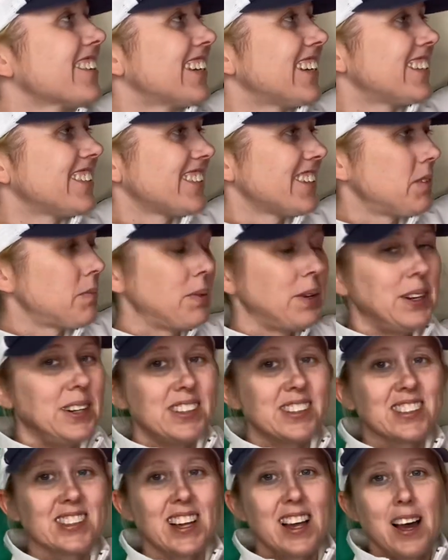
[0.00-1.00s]
Land's End
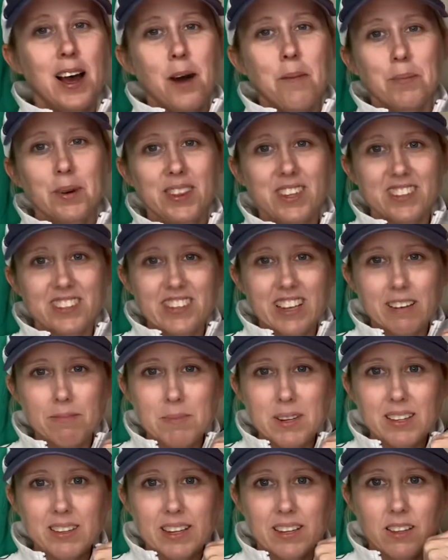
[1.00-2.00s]
piece, but this gave
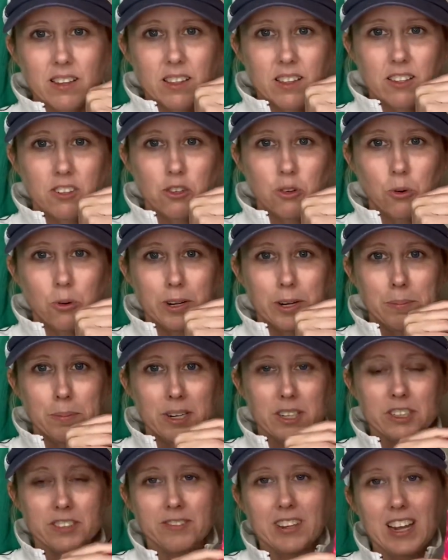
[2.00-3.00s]
me like the Tory
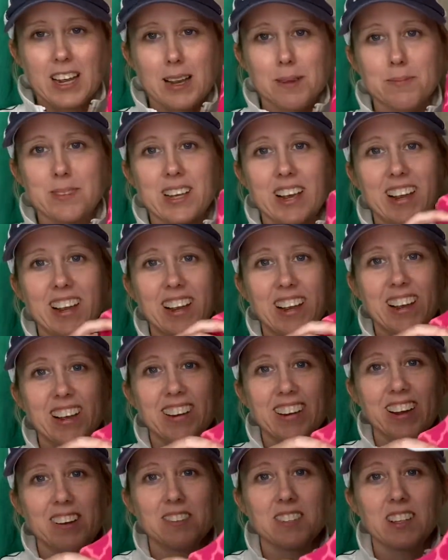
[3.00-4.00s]
Burch vibes
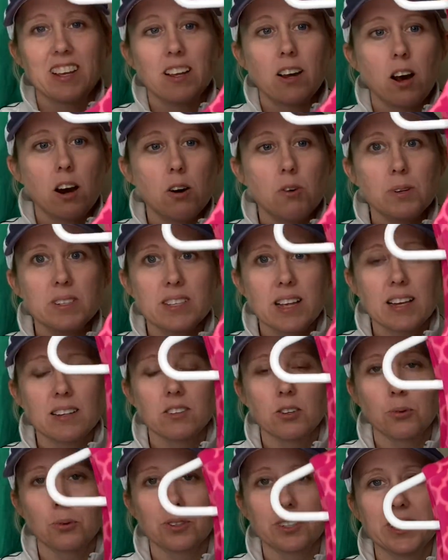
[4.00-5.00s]
and I was like, oh, is that
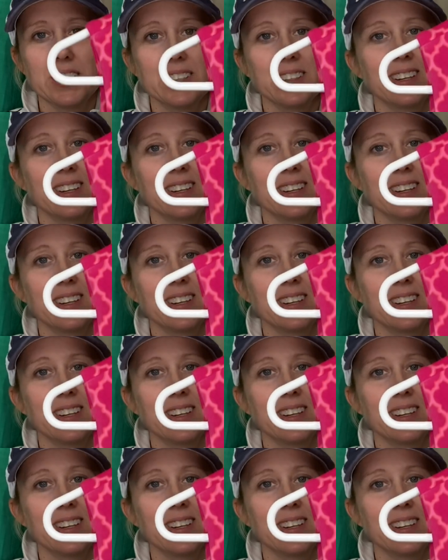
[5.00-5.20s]
Tory?